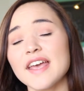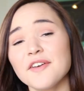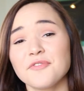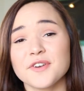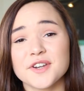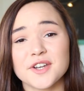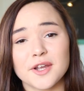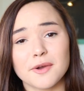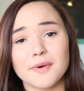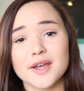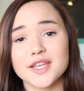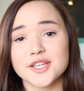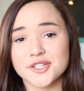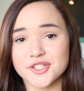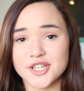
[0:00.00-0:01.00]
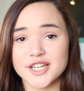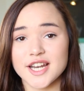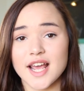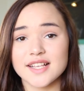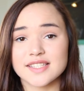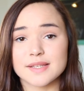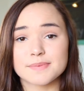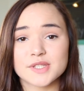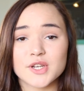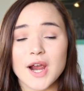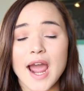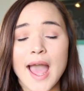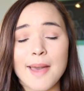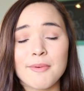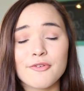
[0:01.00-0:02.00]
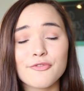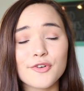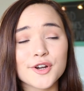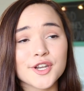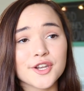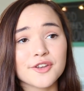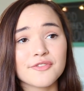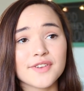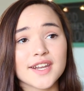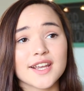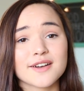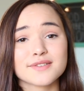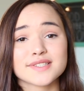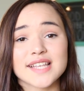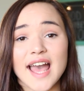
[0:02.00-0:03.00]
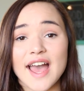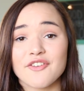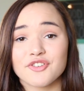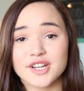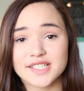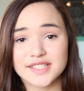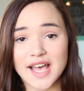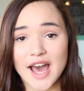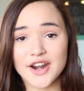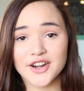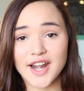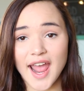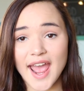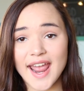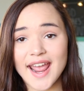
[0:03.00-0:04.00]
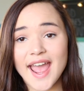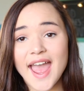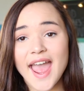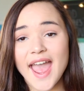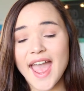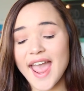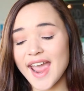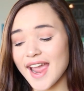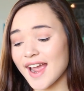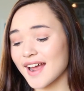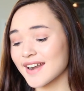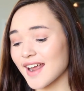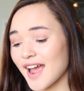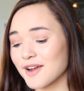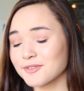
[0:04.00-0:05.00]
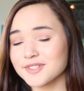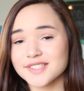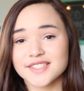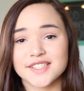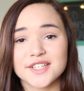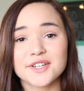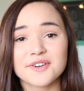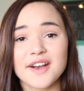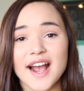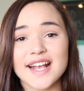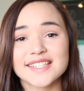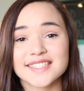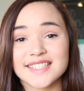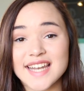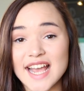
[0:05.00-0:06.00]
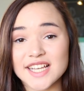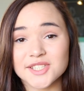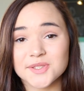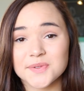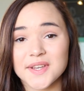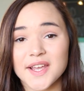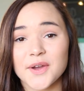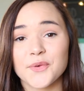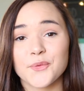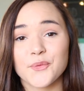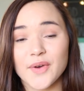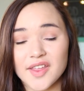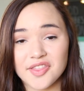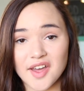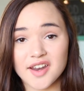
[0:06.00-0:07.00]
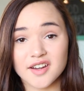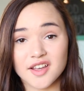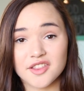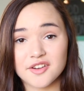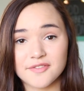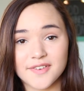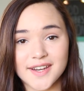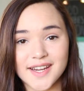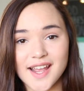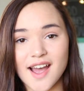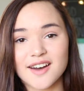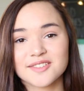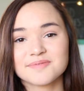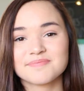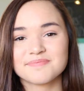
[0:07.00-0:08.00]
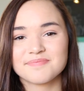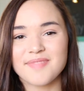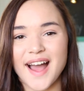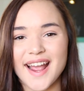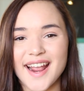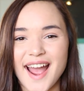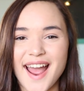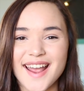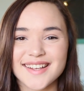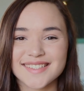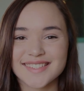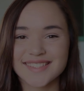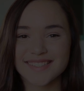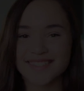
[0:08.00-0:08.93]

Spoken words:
if you're new, you should subscribe for new videos every Saturday. And I will see you guys next week with another video. Bye guys.